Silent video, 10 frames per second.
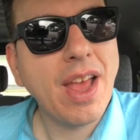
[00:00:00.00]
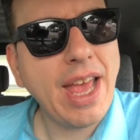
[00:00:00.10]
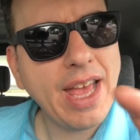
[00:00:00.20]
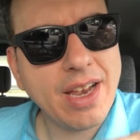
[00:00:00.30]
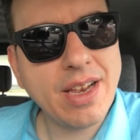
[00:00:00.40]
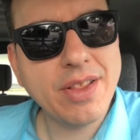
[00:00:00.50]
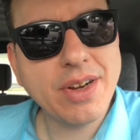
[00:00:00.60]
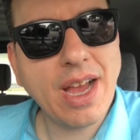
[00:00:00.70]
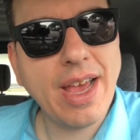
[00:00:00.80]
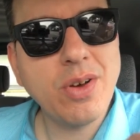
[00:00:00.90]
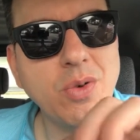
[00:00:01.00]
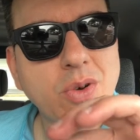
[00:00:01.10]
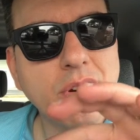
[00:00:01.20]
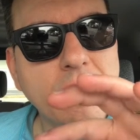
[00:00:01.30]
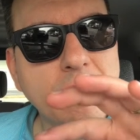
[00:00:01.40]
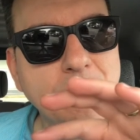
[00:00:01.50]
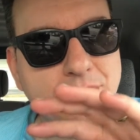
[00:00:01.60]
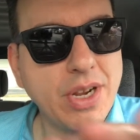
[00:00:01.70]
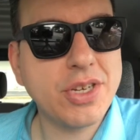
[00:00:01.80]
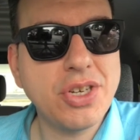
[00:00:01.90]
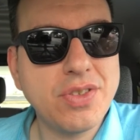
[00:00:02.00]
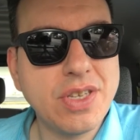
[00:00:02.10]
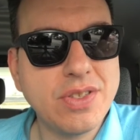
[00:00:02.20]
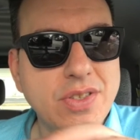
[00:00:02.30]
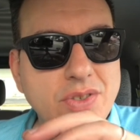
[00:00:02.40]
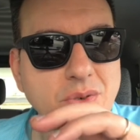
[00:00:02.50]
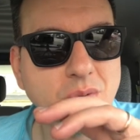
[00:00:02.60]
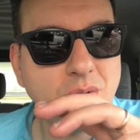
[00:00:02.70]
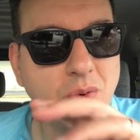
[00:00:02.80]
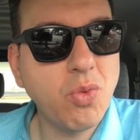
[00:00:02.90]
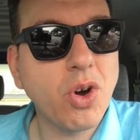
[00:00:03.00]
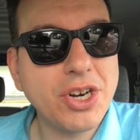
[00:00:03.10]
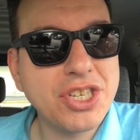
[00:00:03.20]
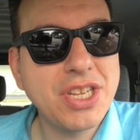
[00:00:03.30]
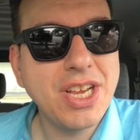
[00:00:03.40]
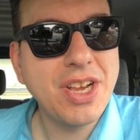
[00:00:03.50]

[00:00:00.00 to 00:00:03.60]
and another guy who were production assistants who worked